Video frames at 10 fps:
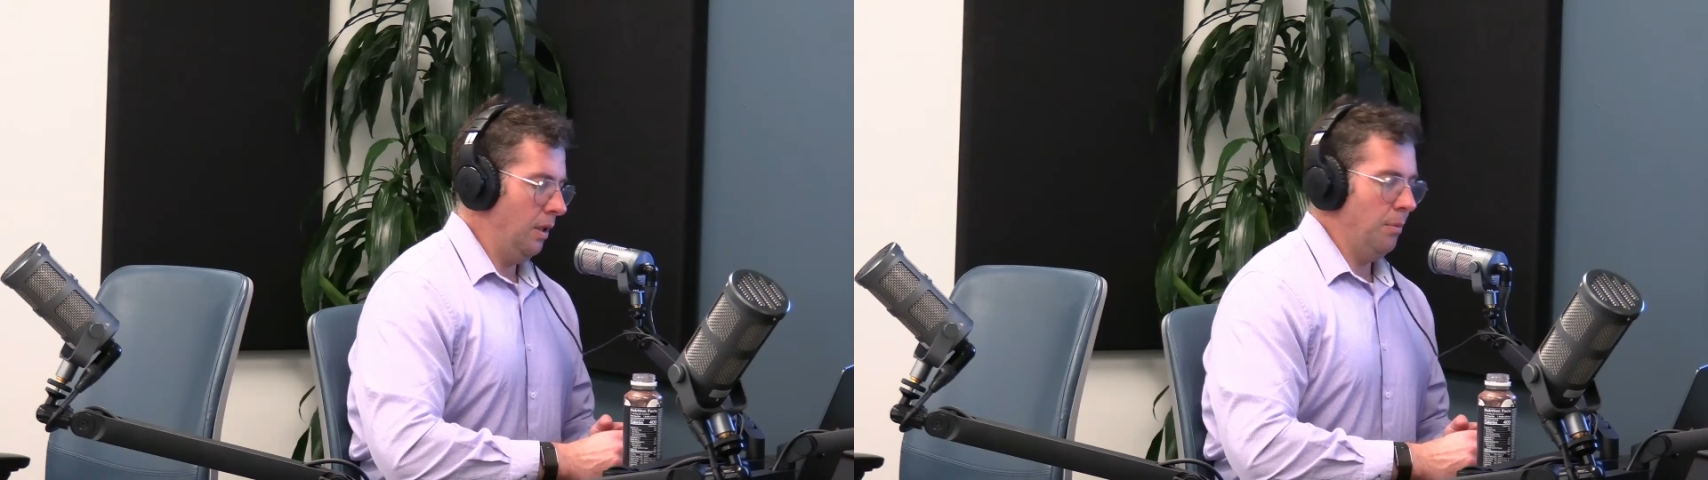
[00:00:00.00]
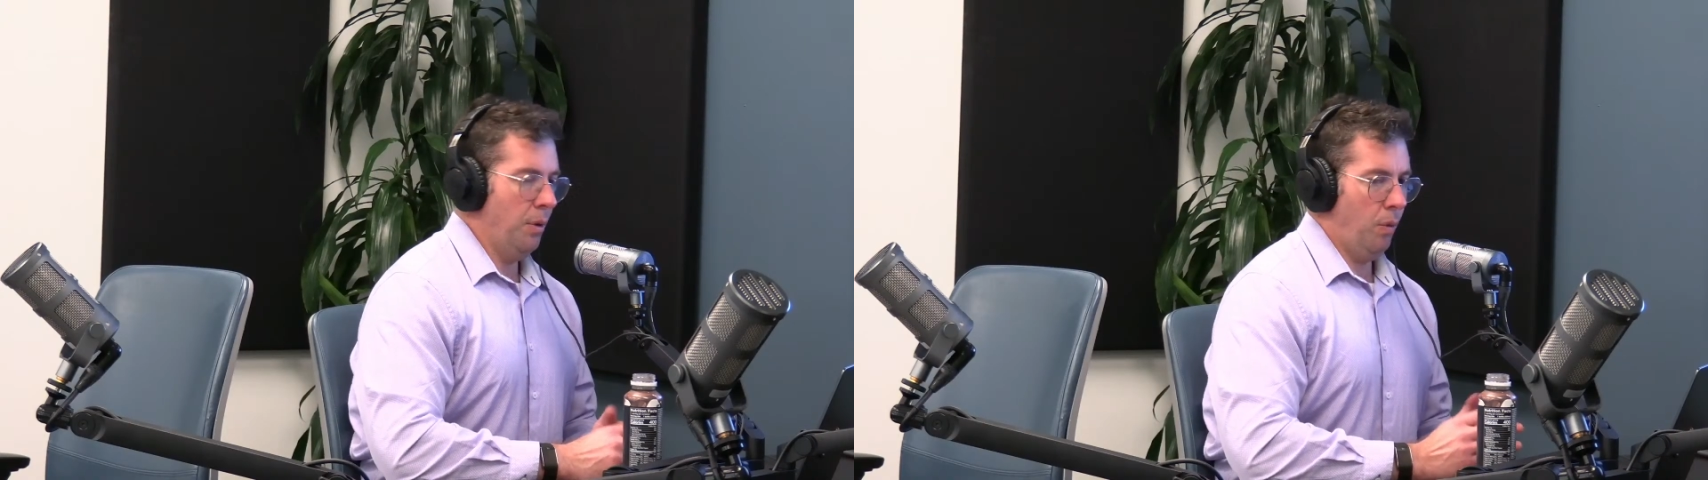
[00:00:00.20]

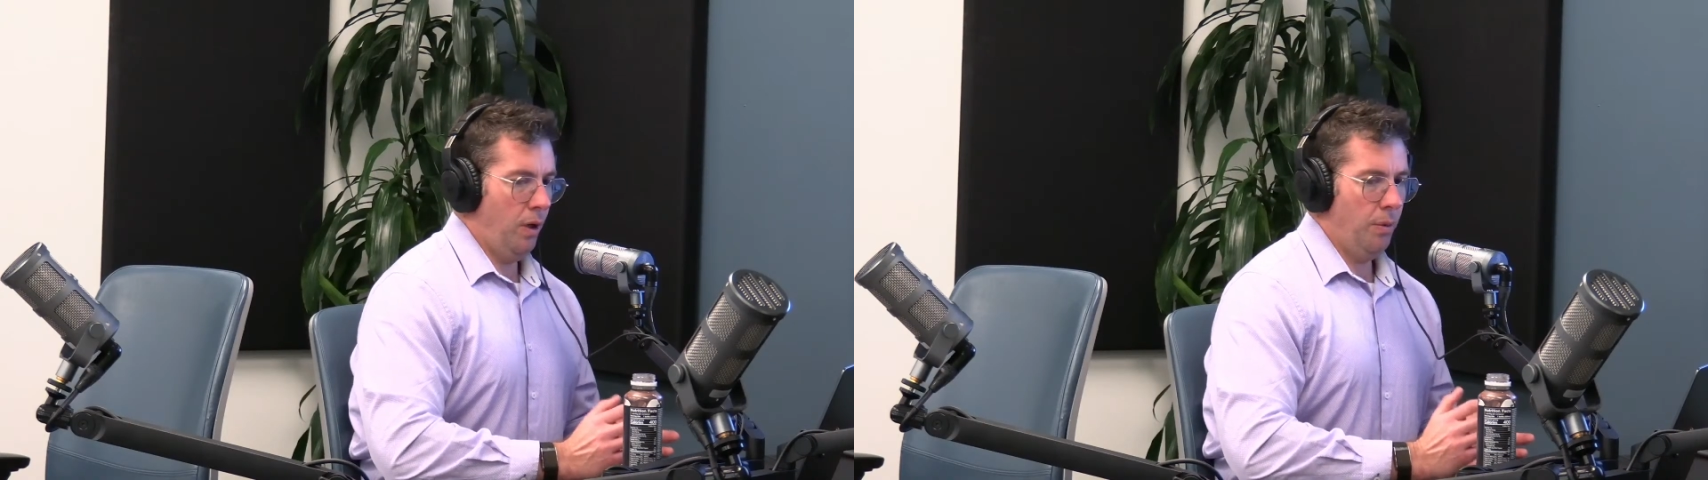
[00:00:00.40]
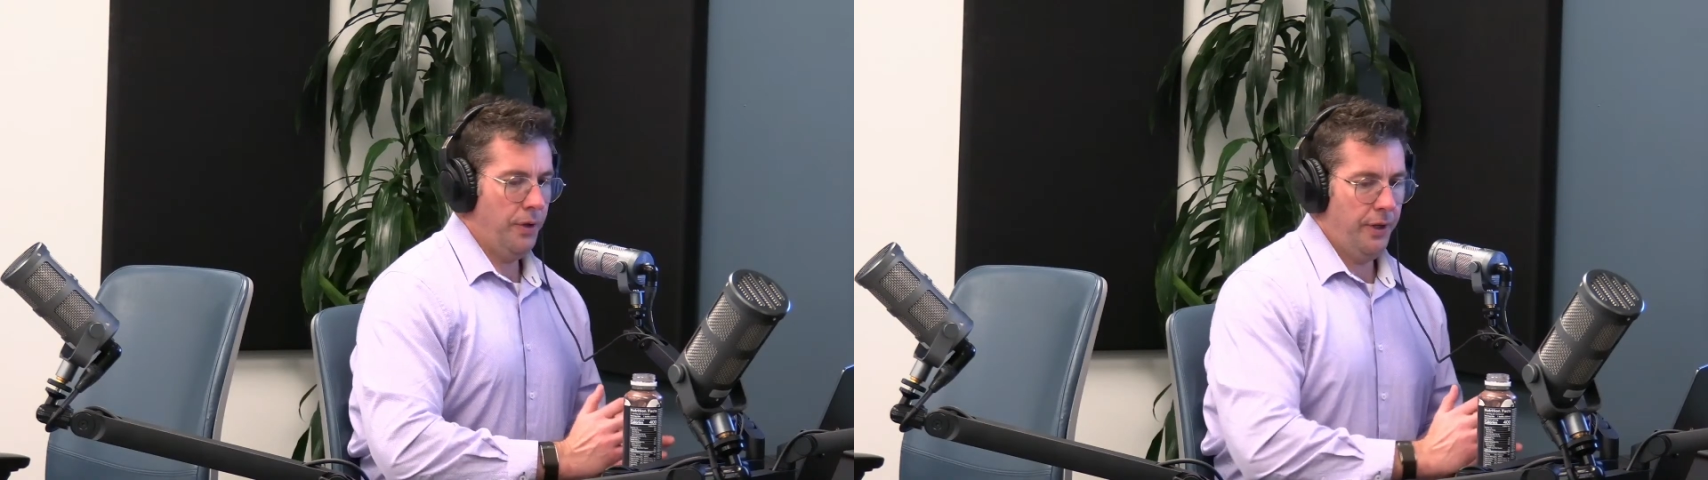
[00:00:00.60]
But while
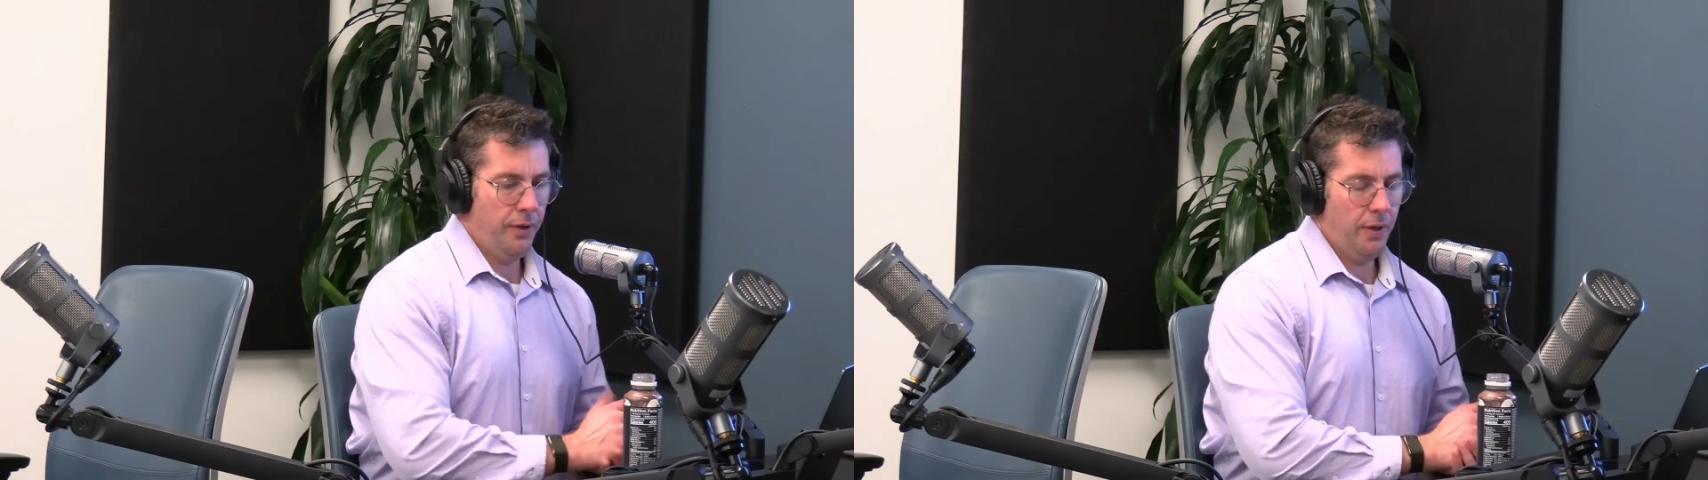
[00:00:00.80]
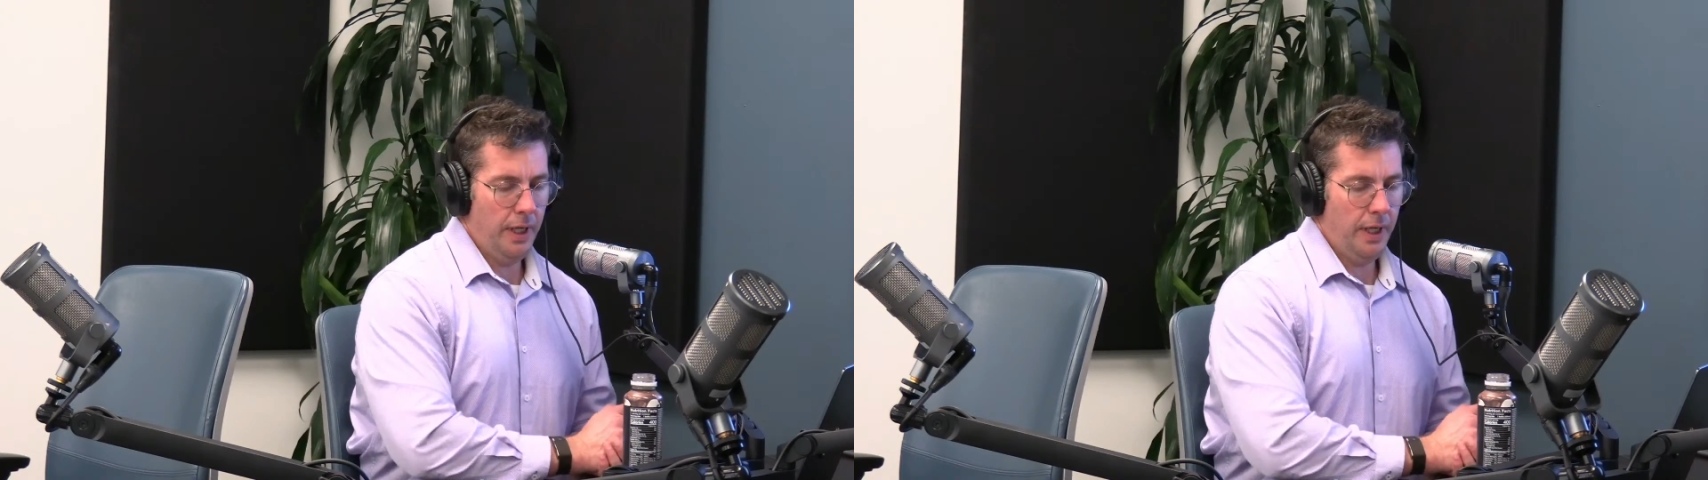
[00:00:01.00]
we're here